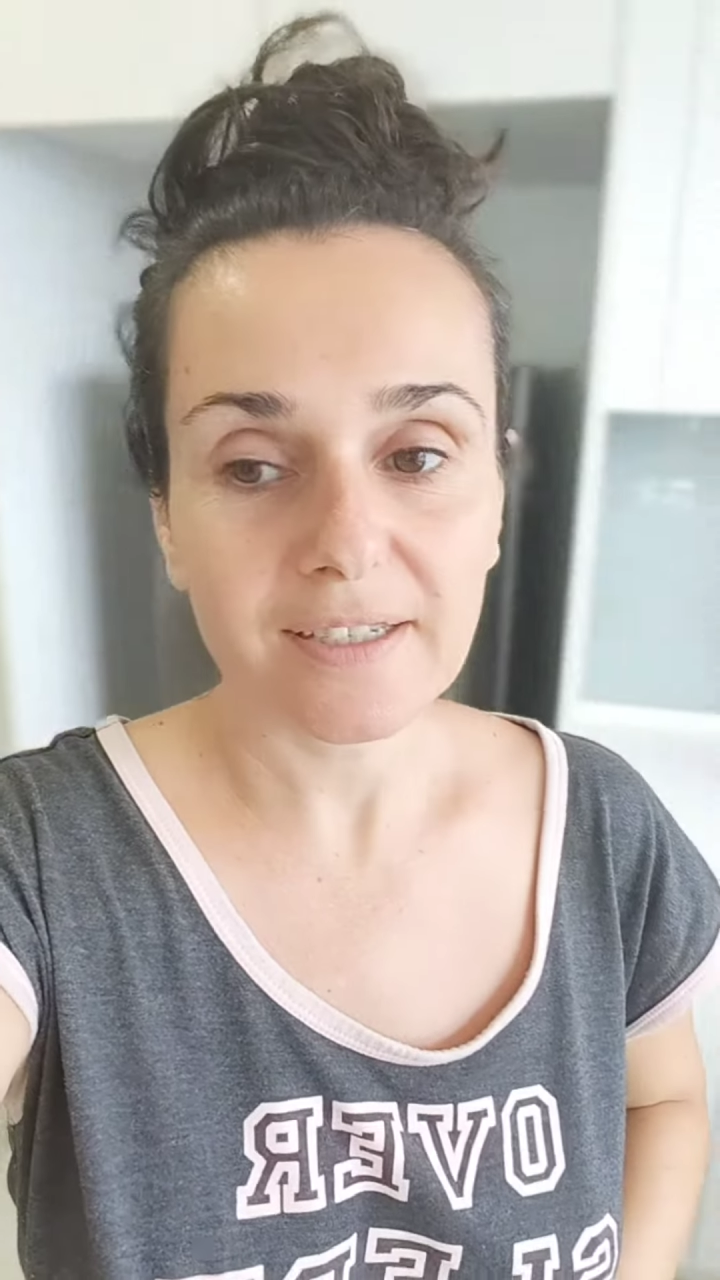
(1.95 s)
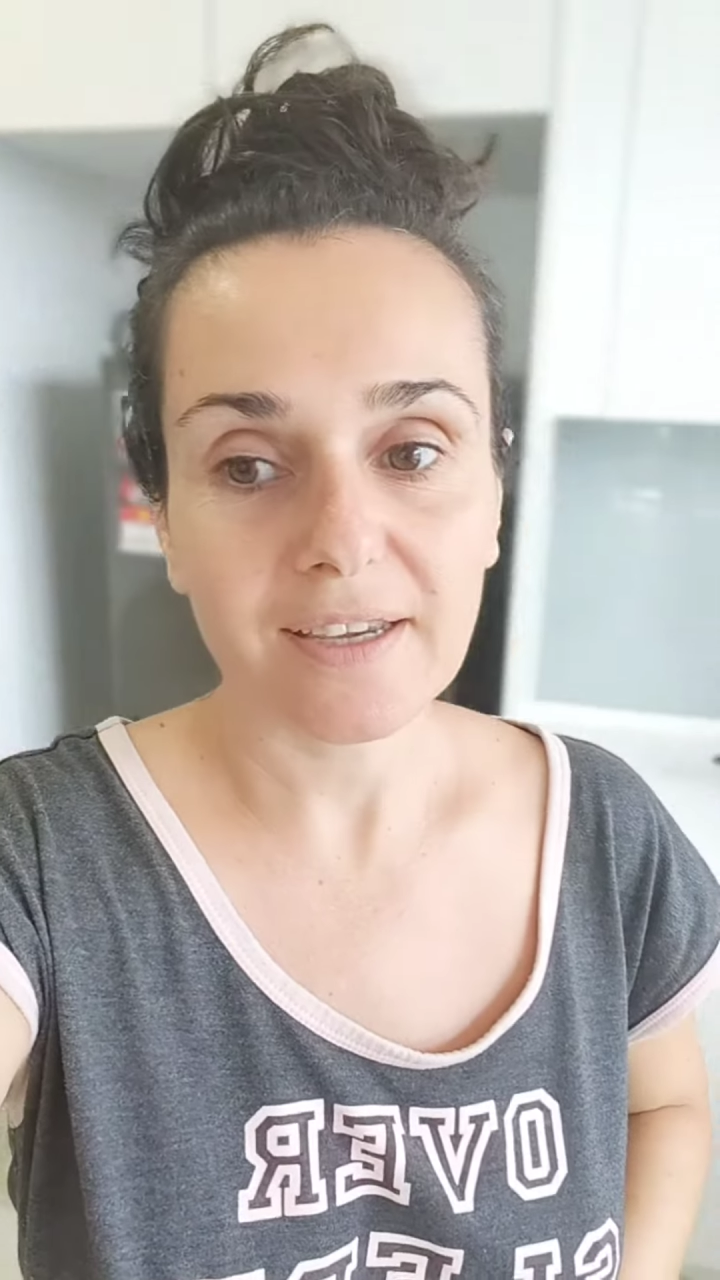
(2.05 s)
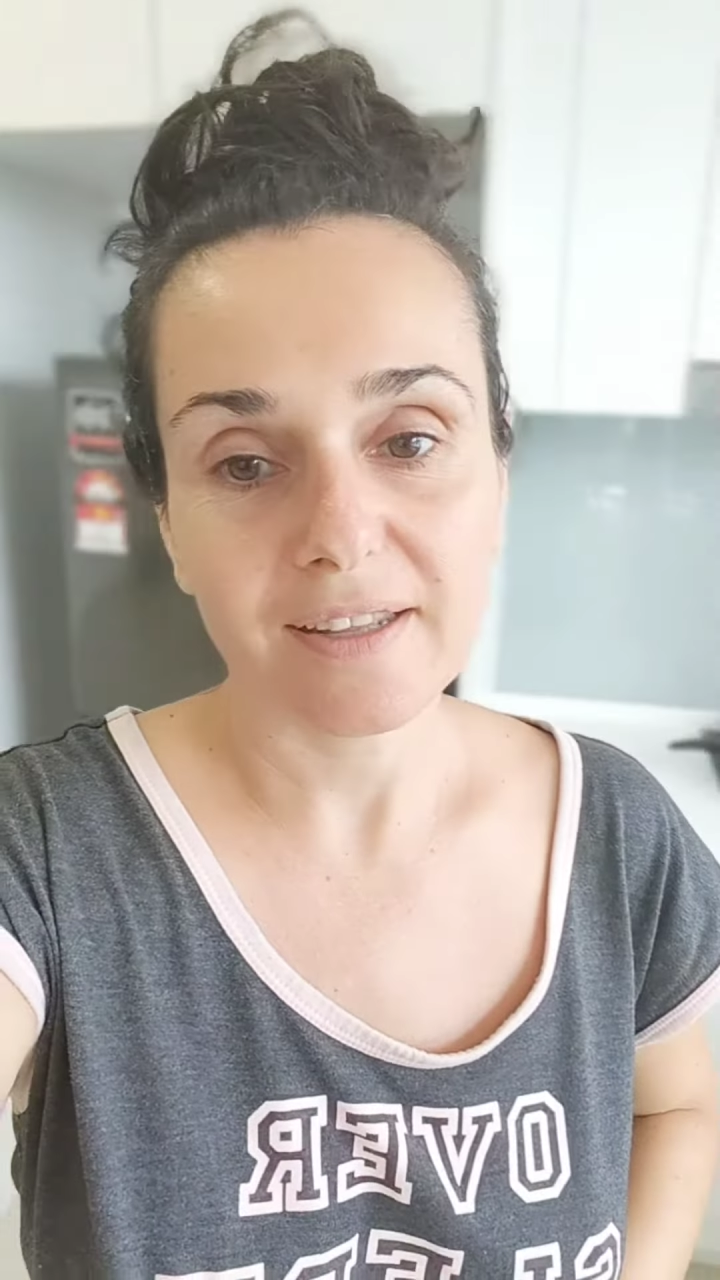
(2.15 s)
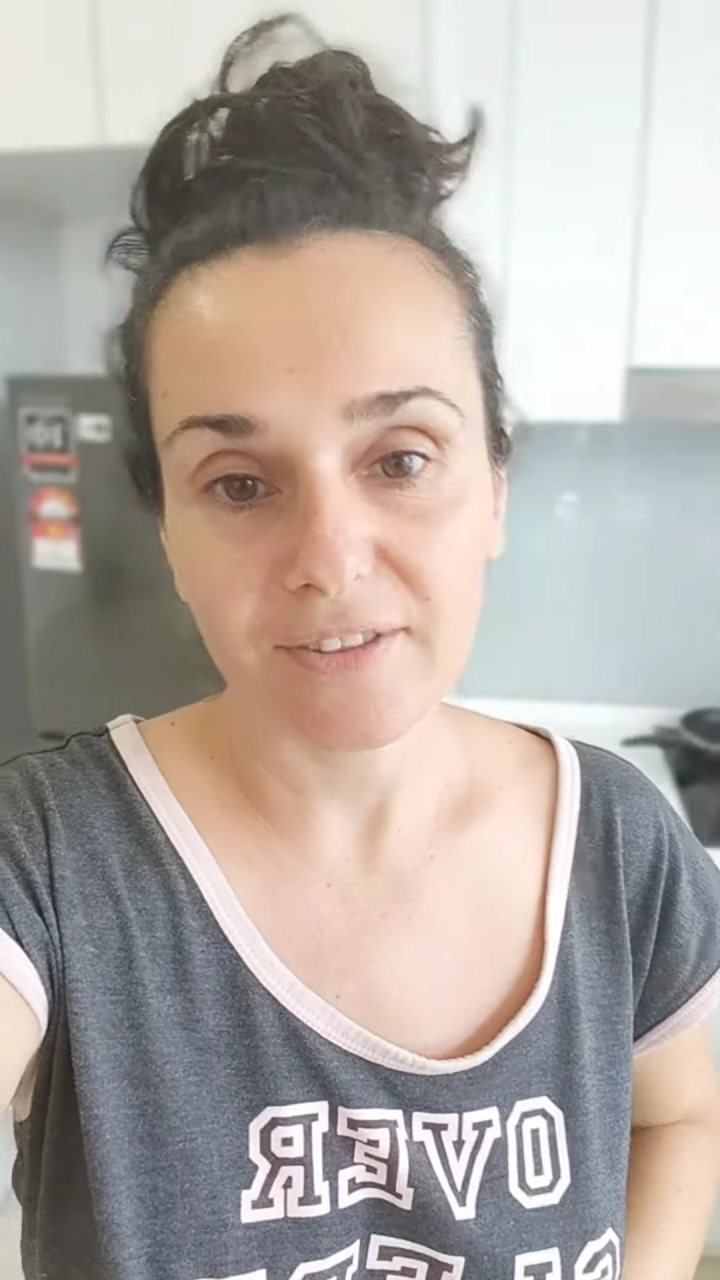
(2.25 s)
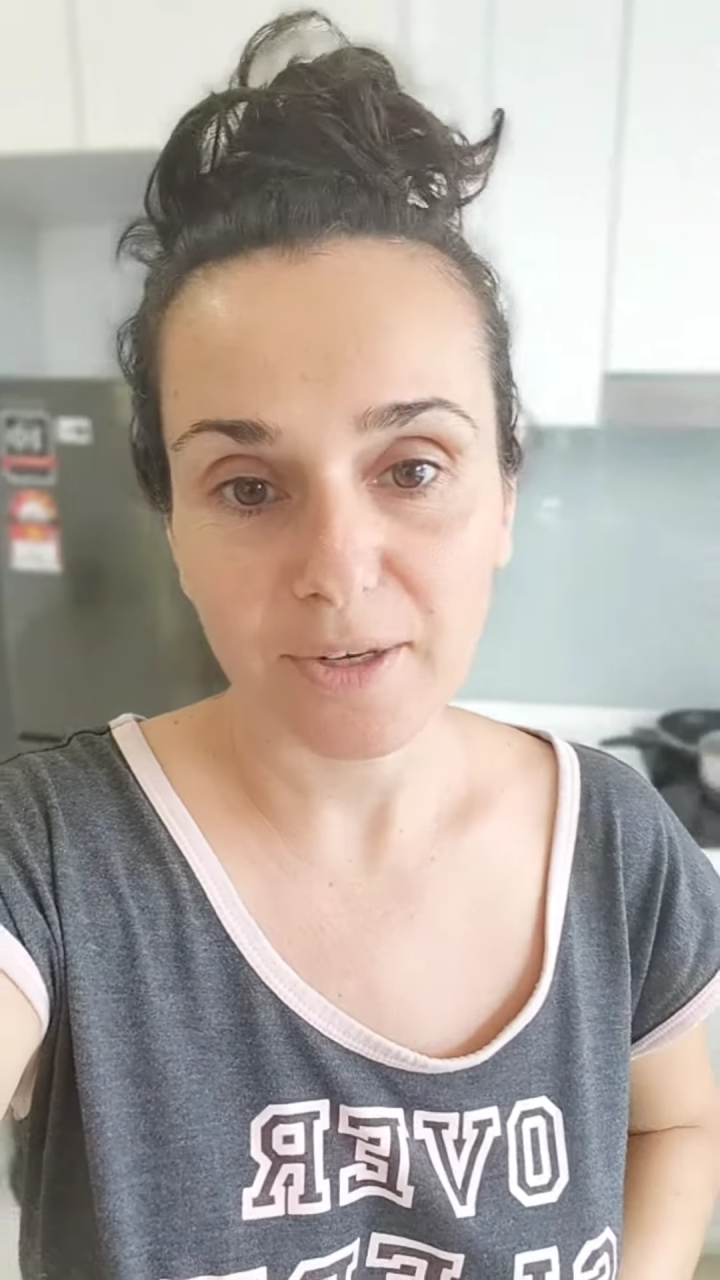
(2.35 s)

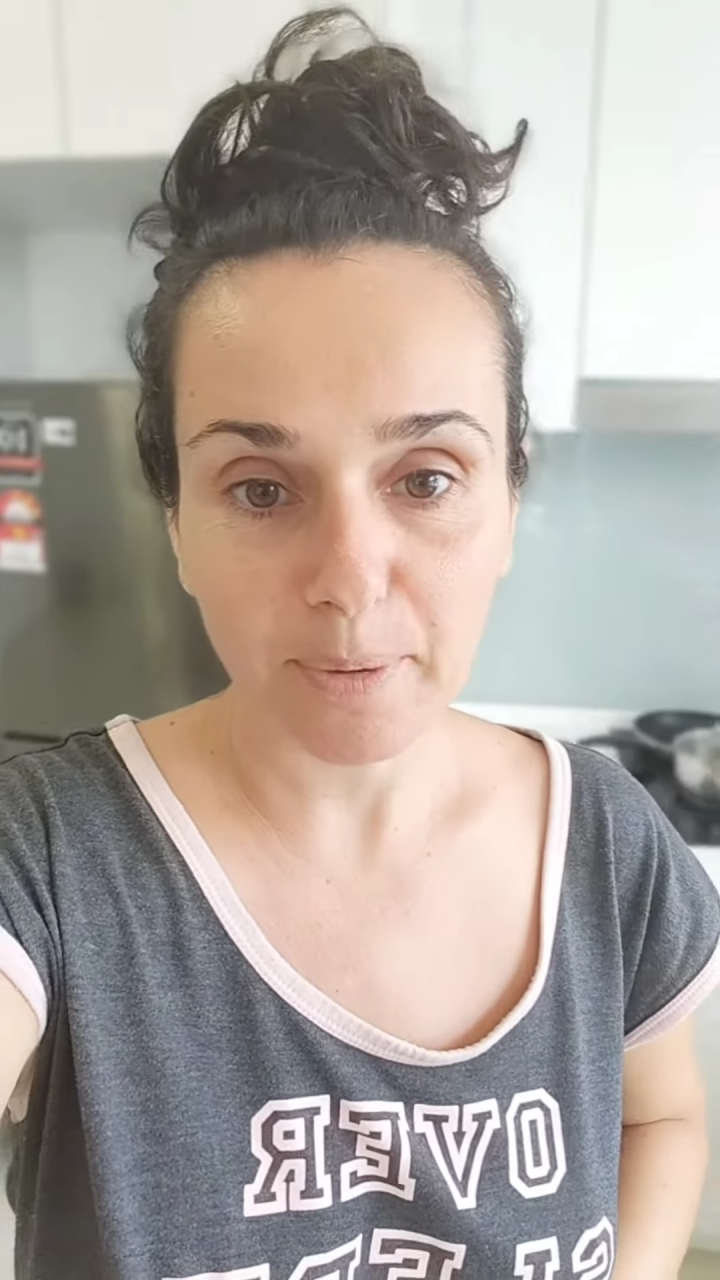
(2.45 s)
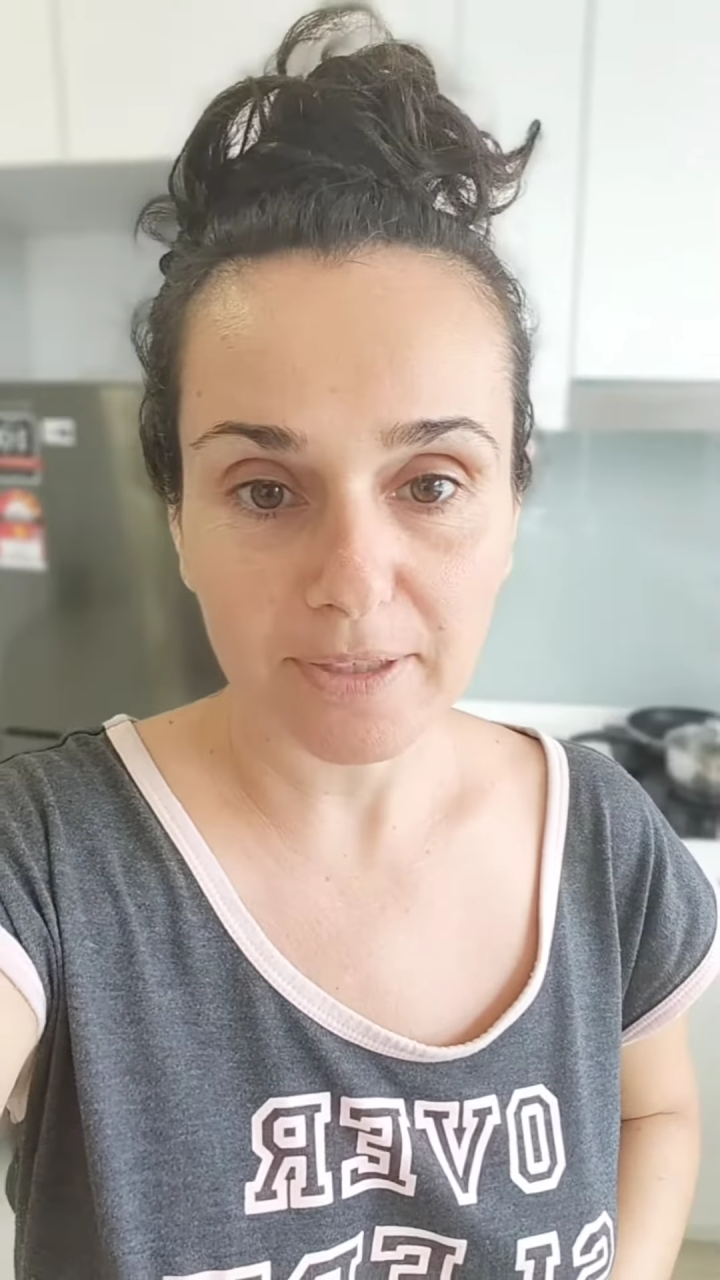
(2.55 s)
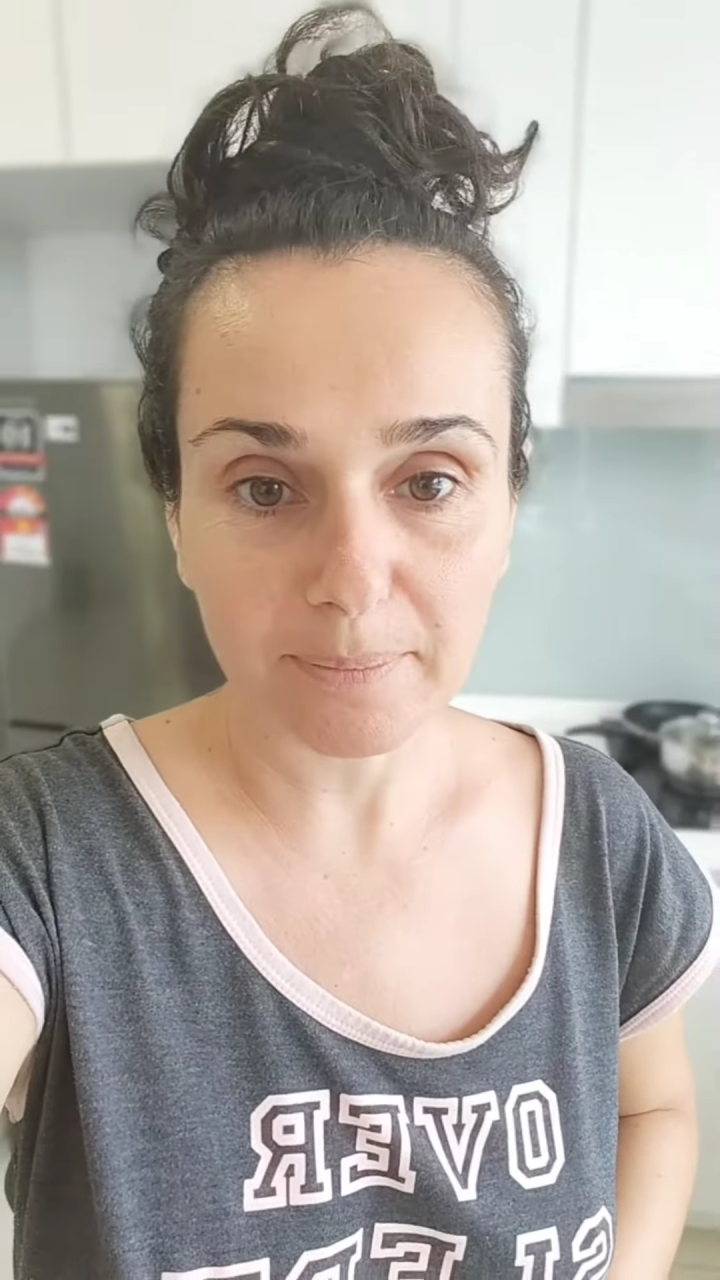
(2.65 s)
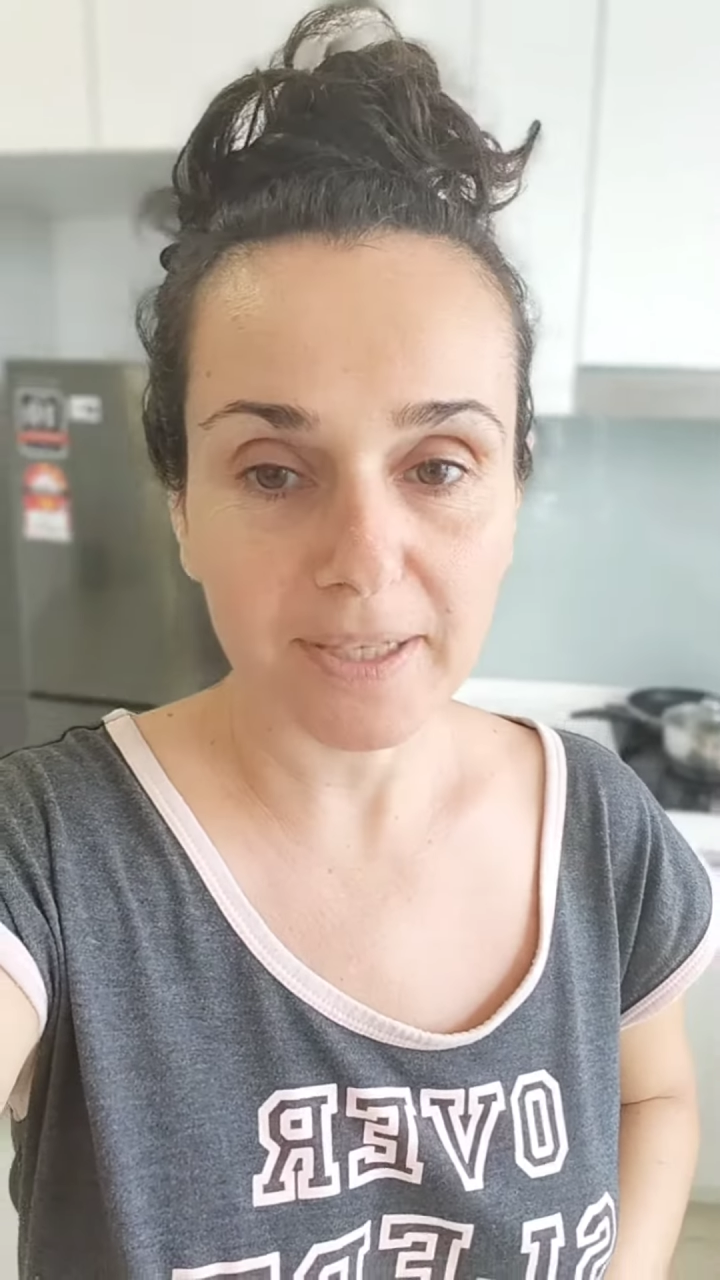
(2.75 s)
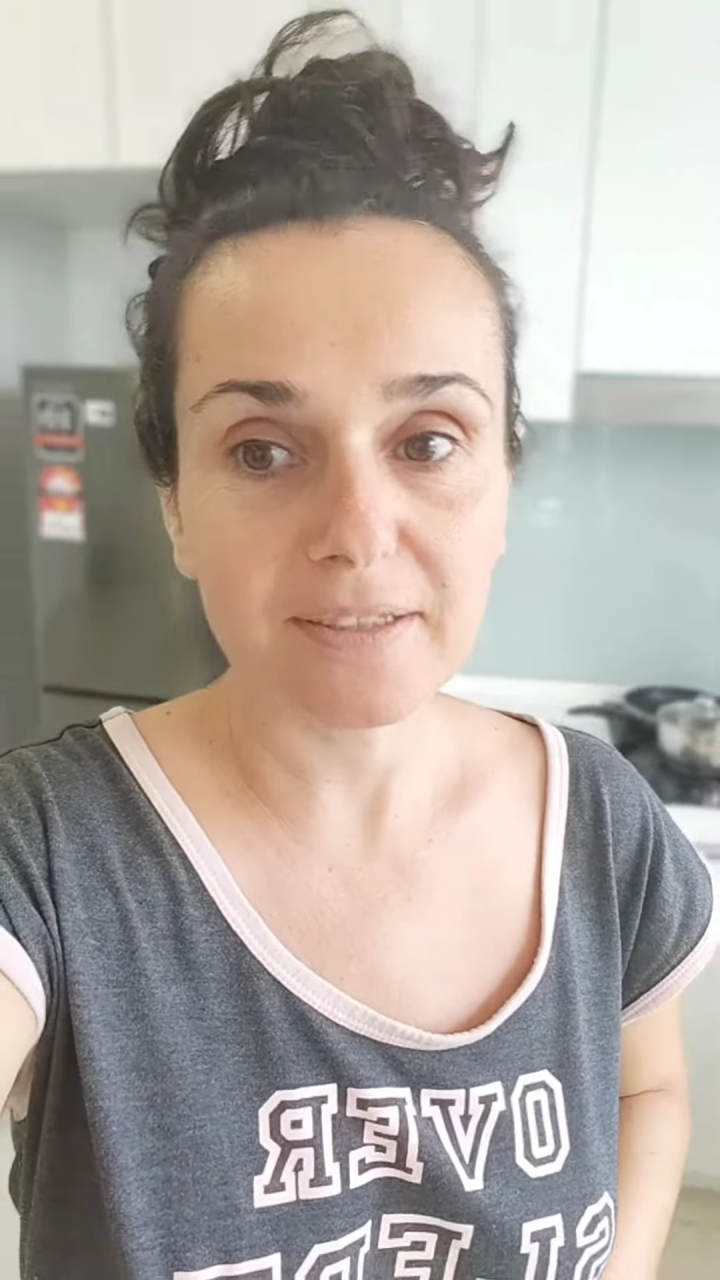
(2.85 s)
another
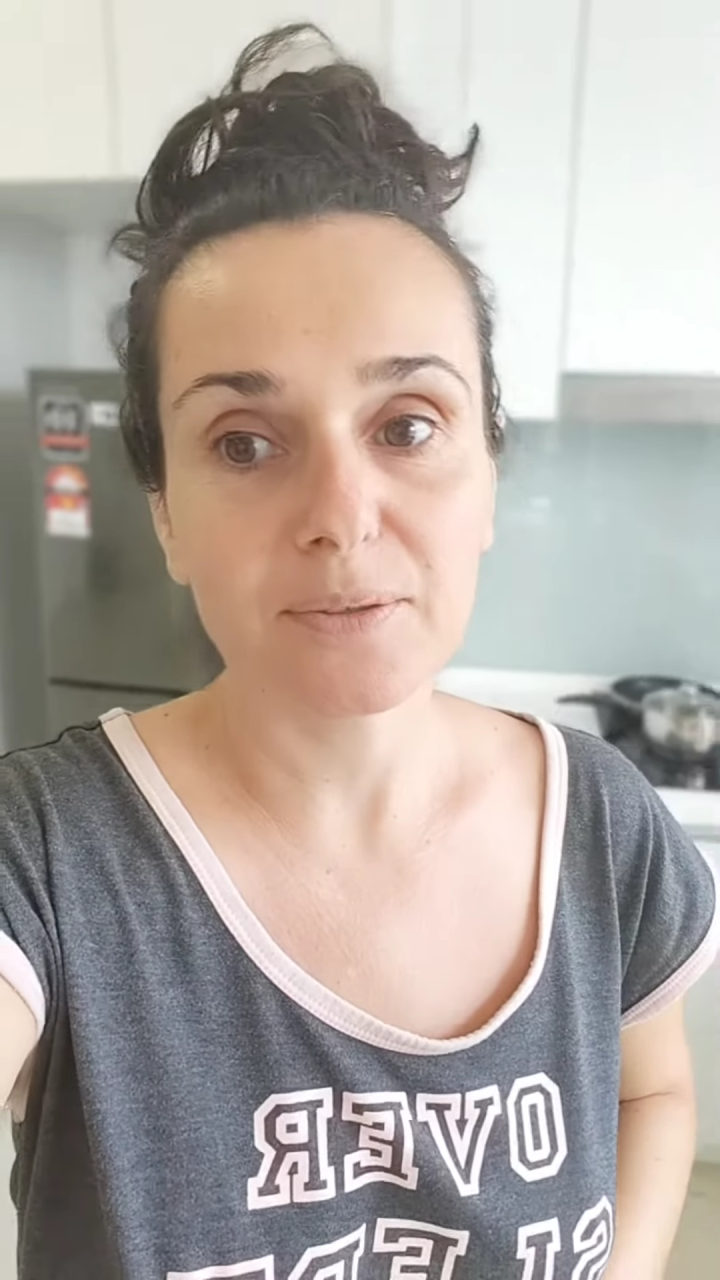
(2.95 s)
apartment.